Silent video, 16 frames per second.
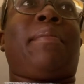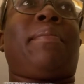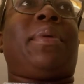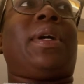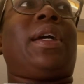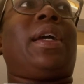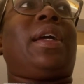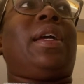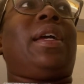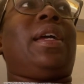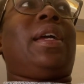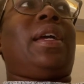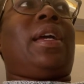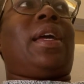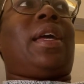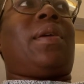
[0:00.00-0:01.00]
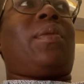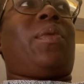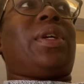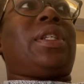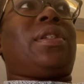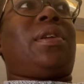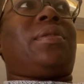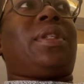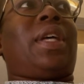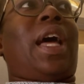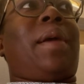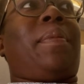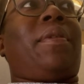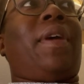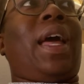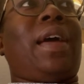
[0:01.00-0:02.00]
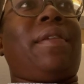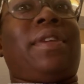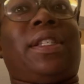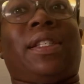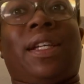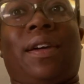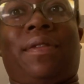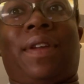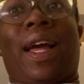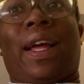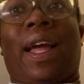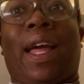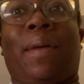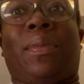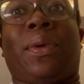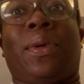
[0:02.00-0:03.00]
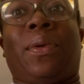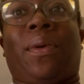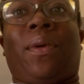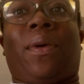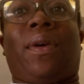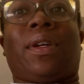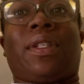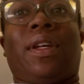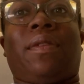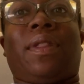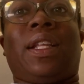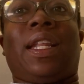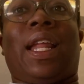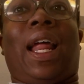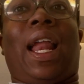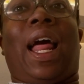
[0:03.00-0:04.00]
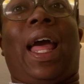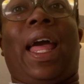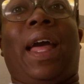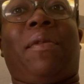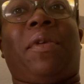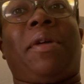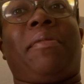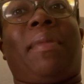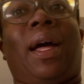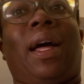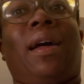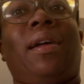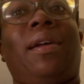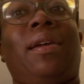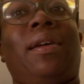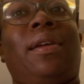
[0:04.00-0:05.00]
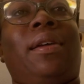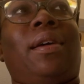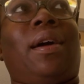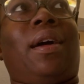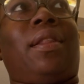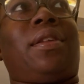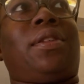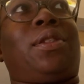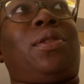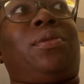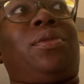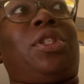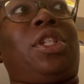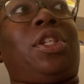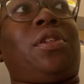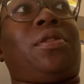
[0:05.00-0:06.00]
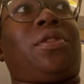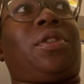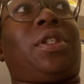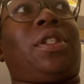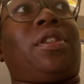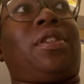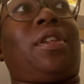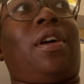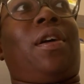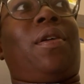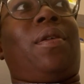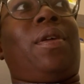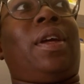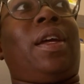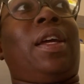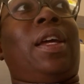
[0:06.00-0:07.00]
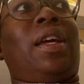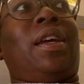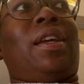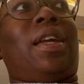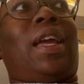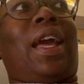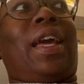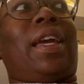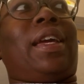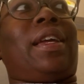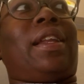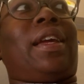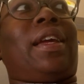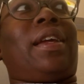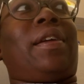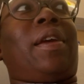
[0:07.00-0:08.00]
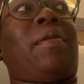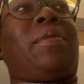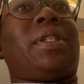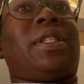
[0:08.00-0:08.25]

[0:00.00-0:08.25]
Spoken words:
but it wasn't no type of heavy stuff like an epidural or something that I had with my other 2 children. So yeah, it was